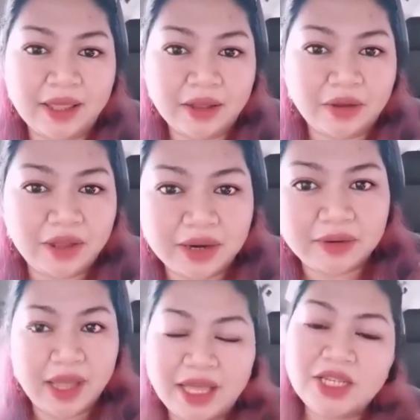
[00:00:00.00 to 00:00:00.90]
Kuya
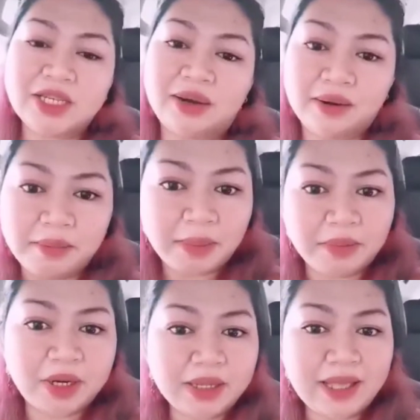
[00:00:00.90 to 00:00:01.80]
Redj,
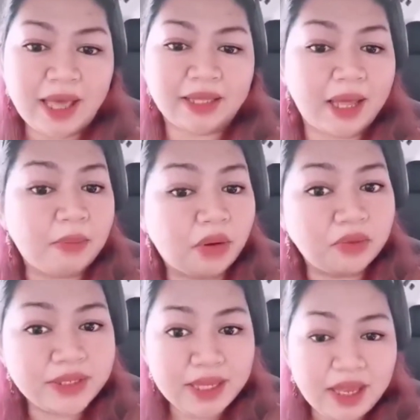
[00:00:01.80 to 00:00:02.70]
remember that I'm
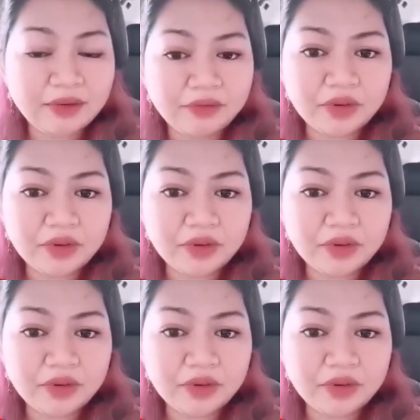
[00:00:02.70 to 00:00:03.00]
always here for